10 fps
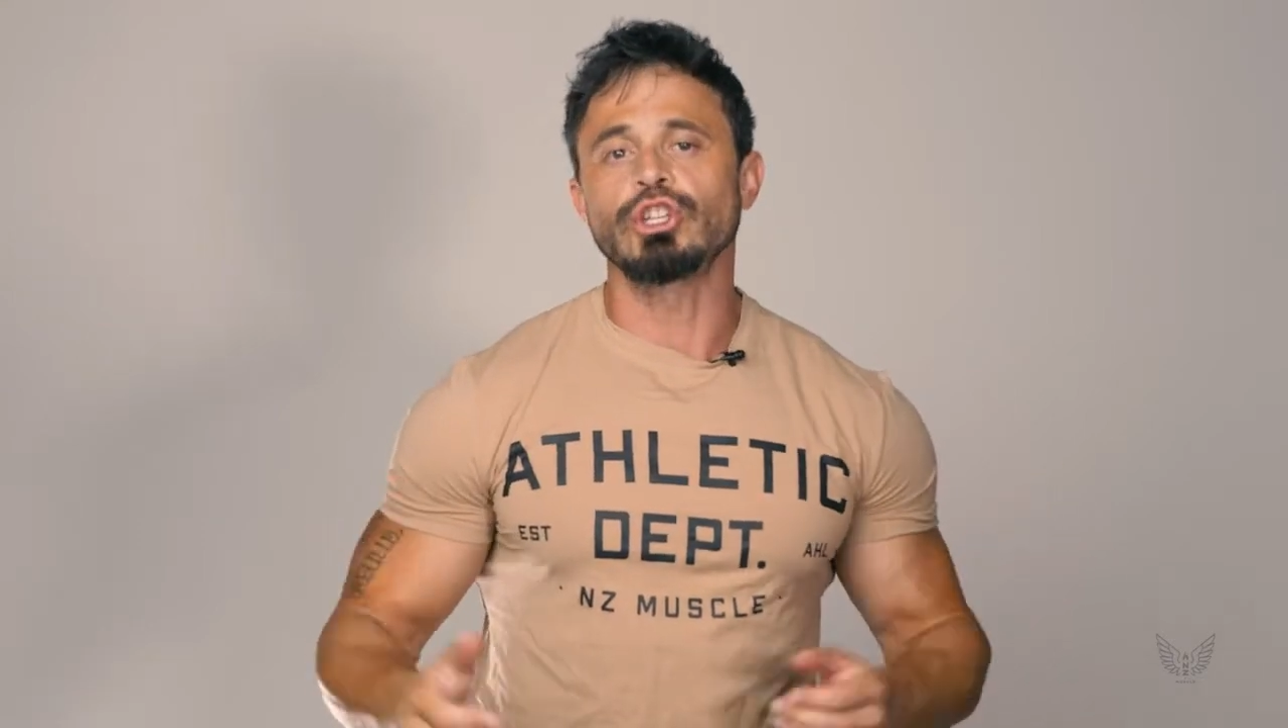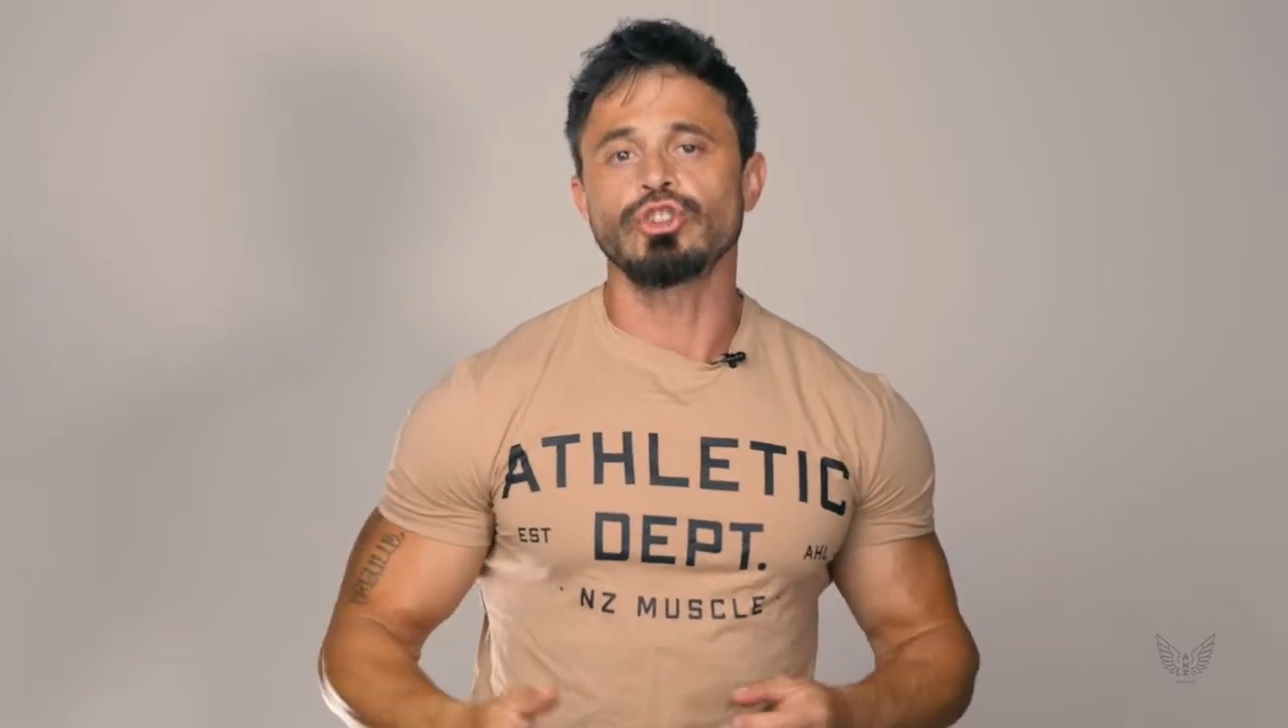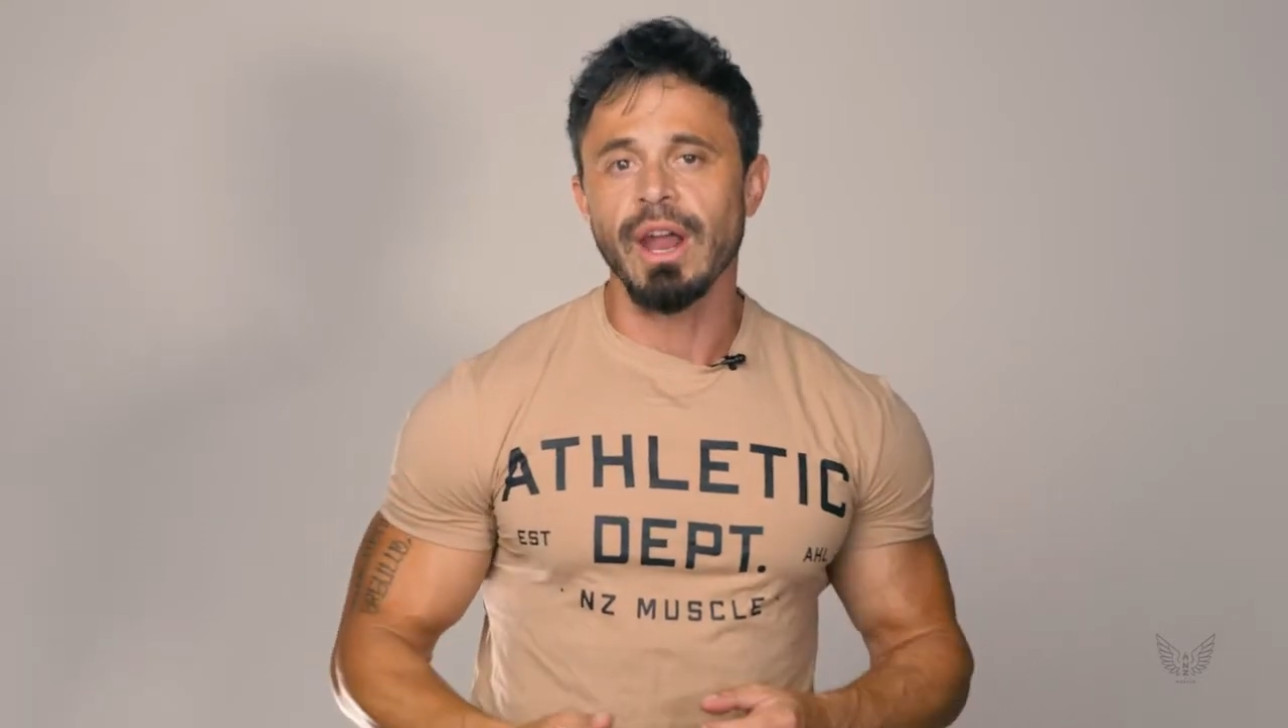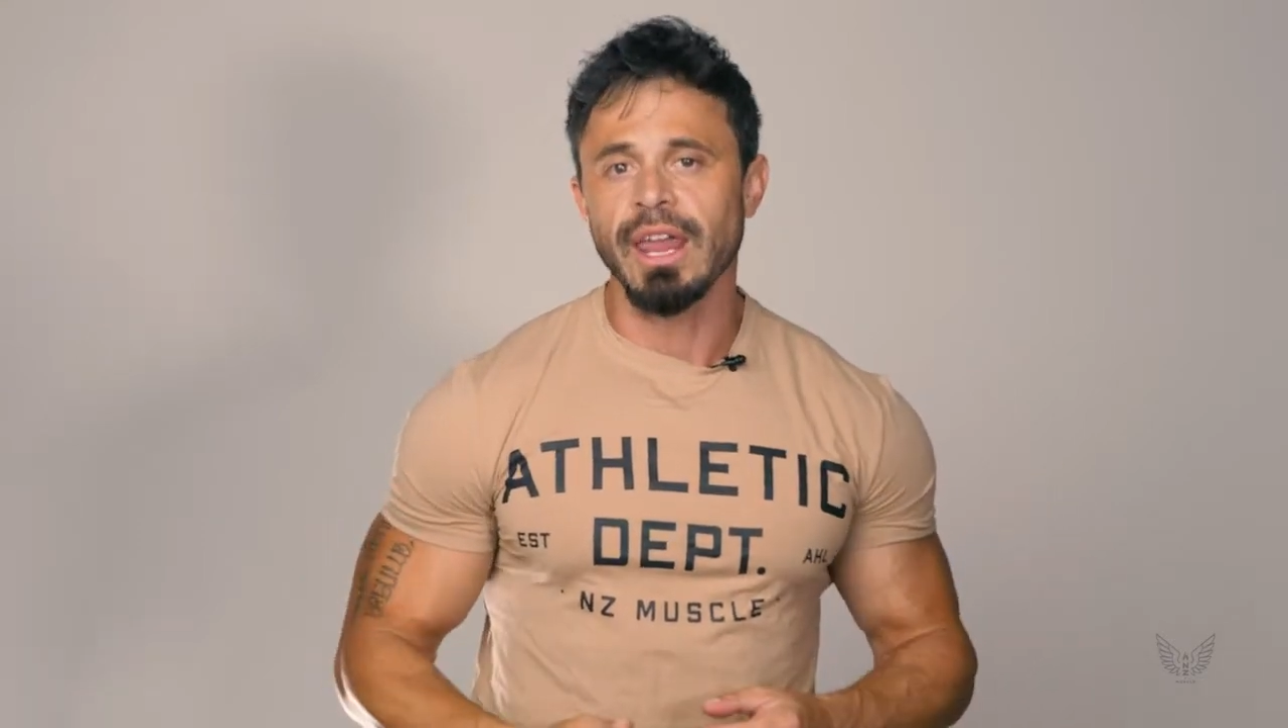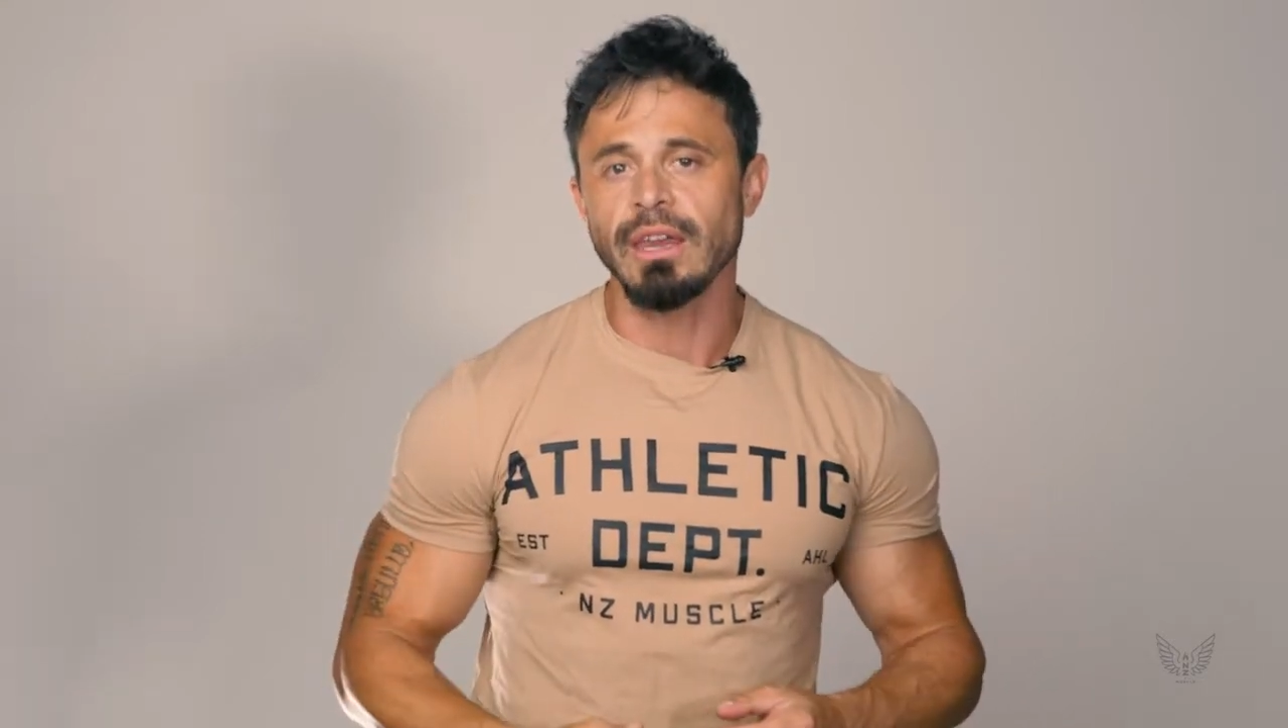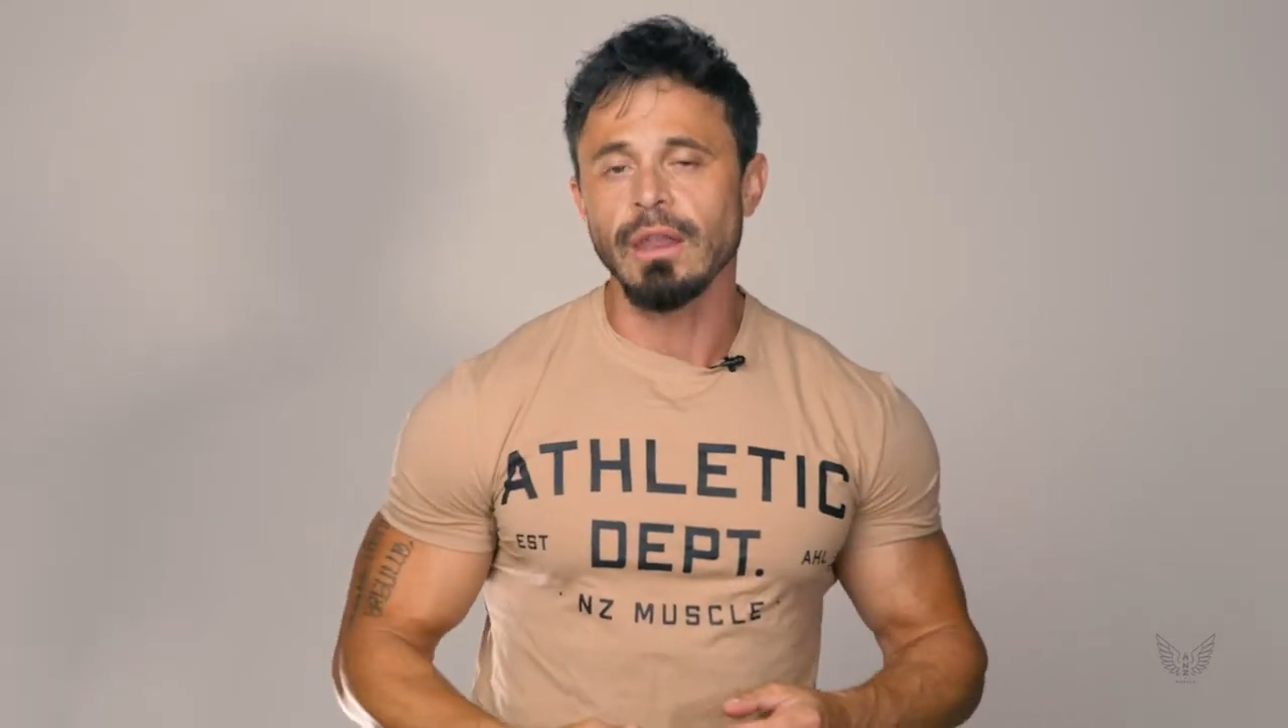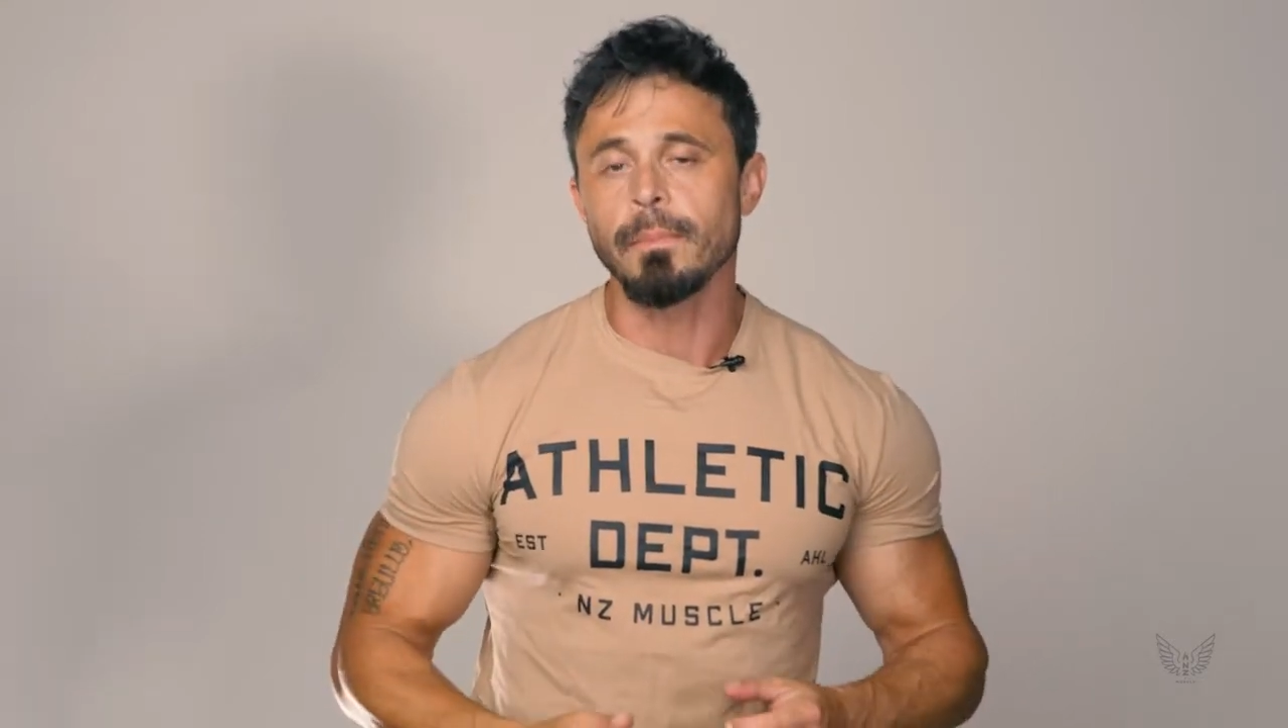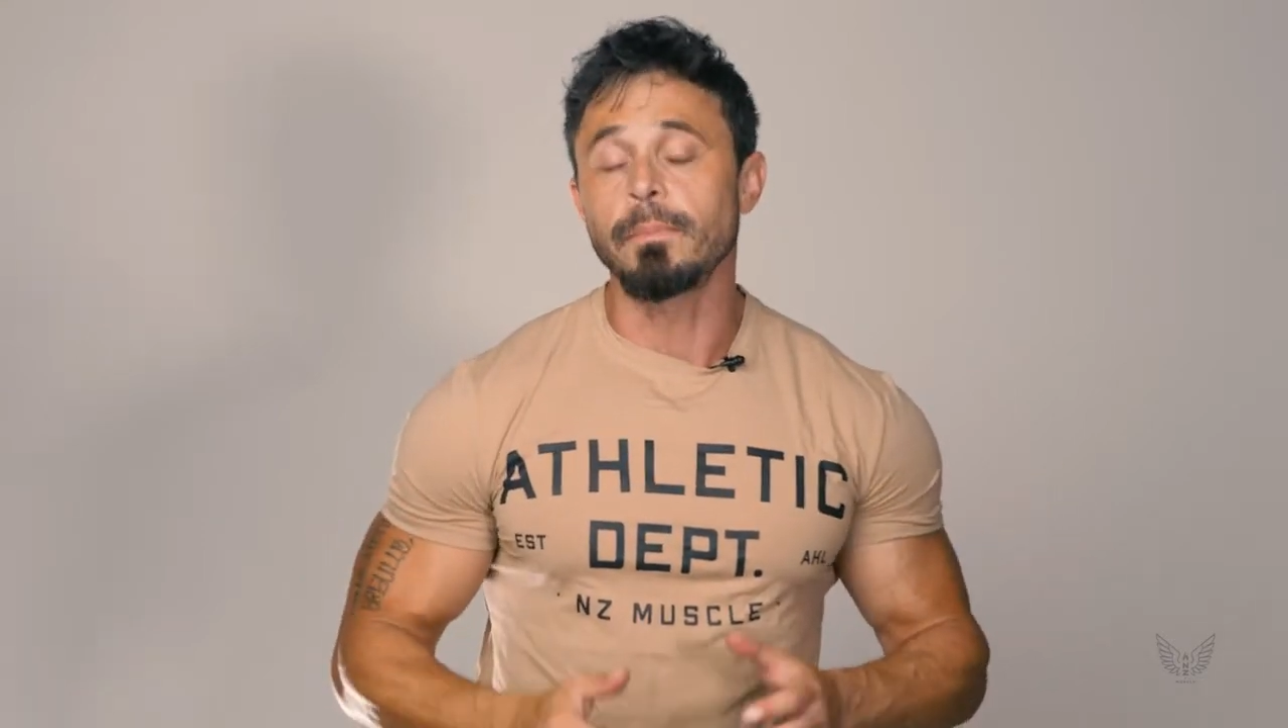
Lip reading: train